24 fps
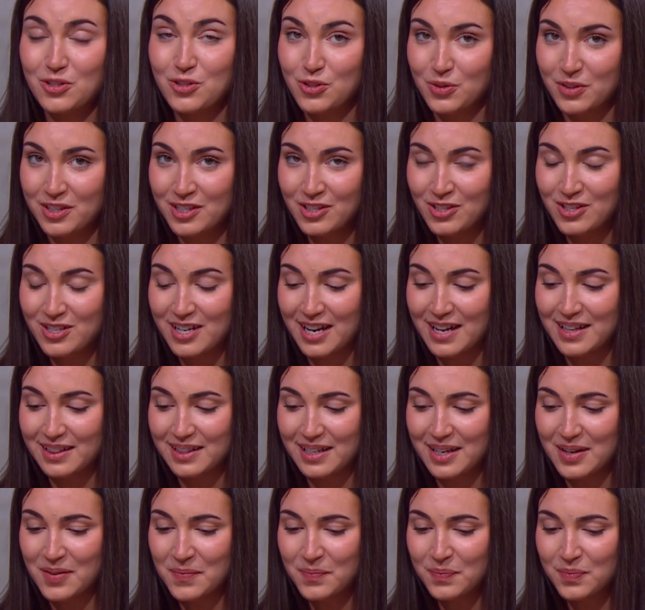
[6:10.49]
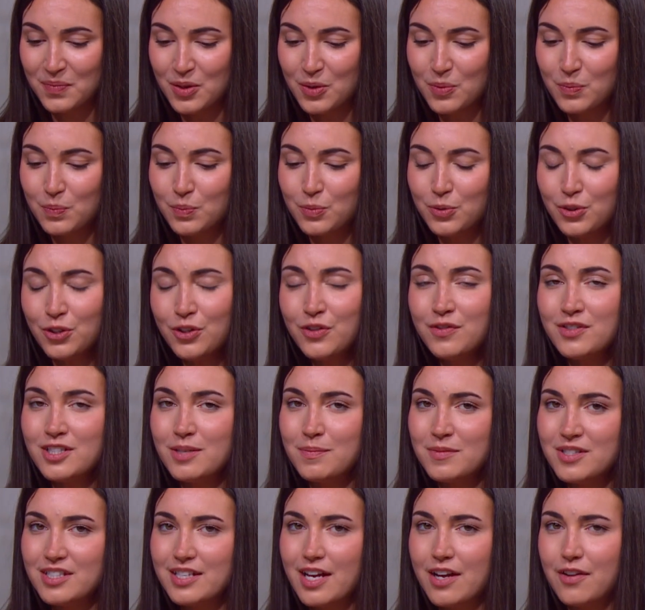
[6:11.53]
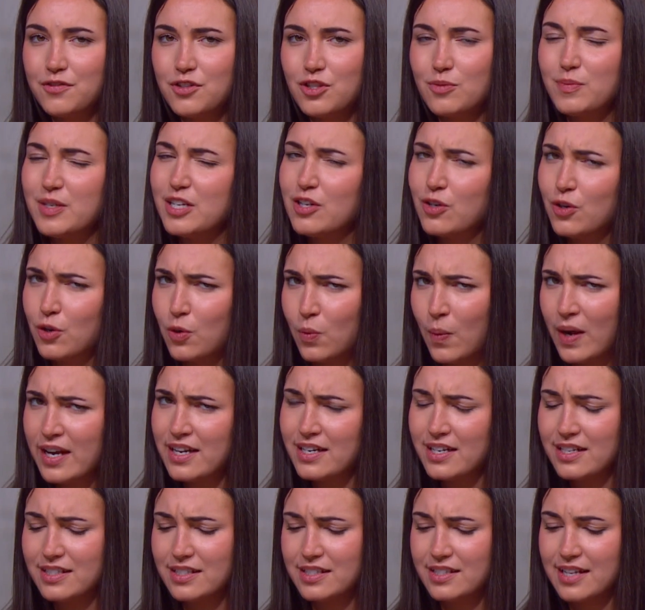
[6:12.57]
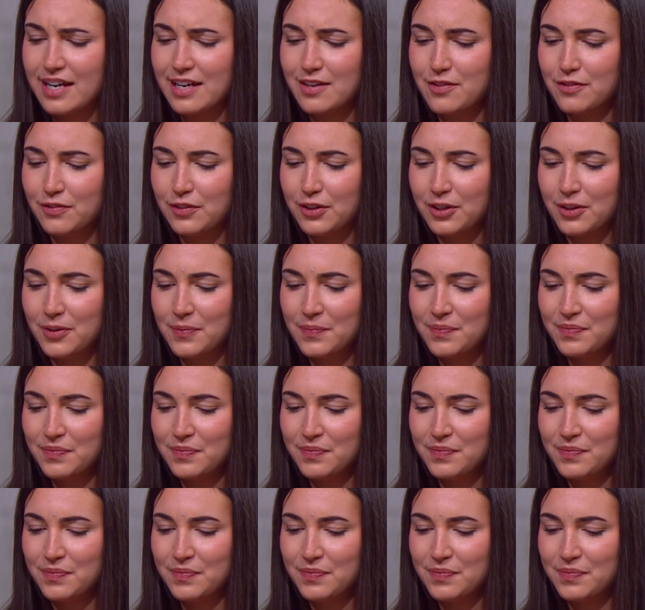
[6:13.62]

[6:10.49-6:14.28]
George Knightley, proves himself to be quite insightful,